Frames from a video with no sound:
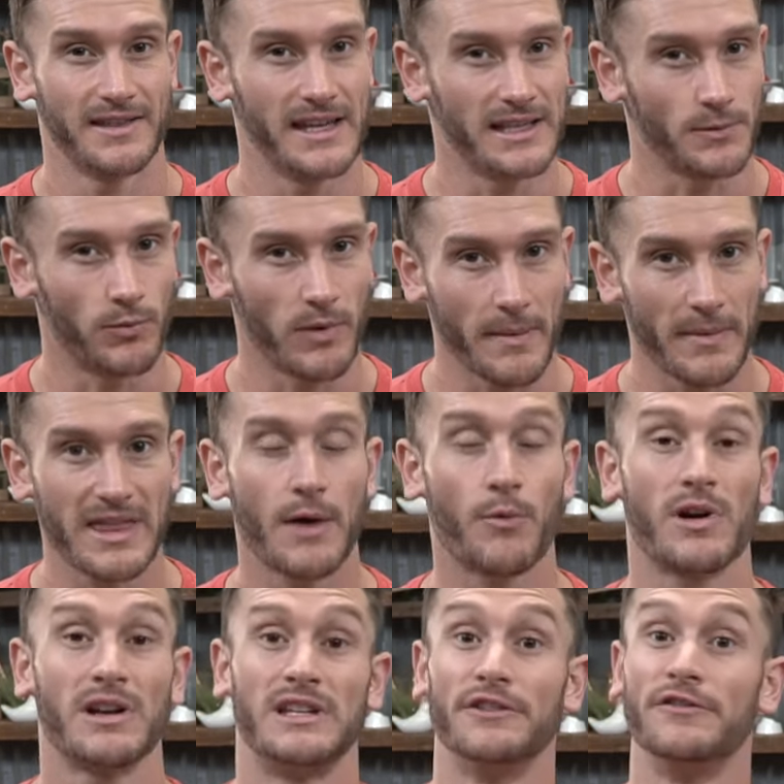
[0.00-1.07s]
these women that
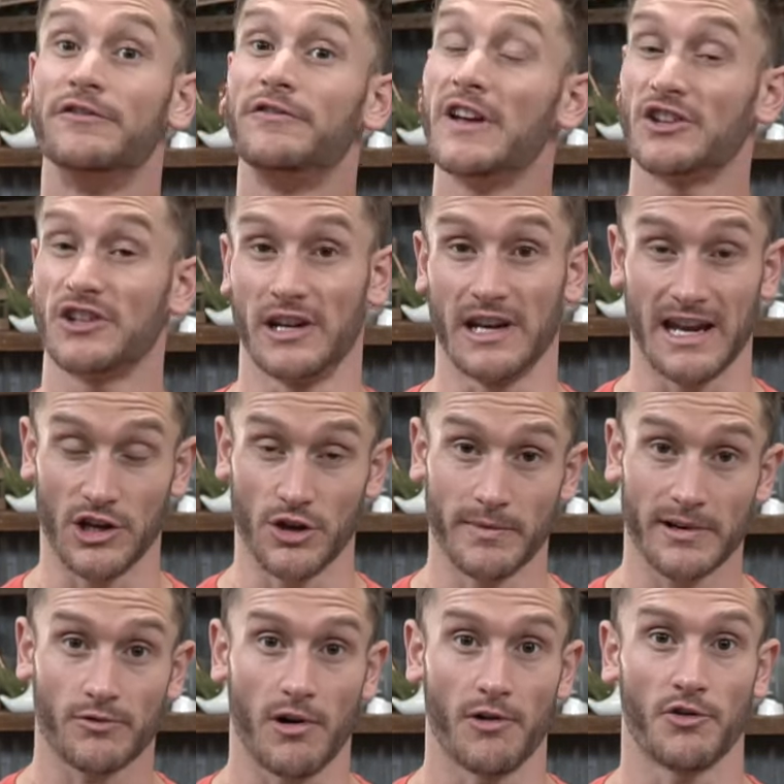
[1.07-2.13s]
were deficient in
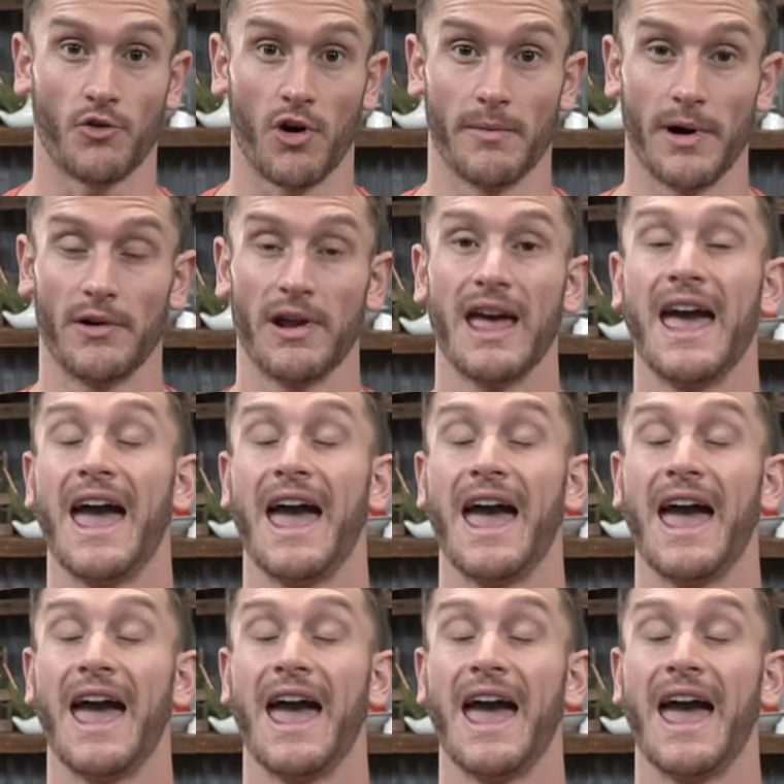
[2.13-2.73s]
human growth hormone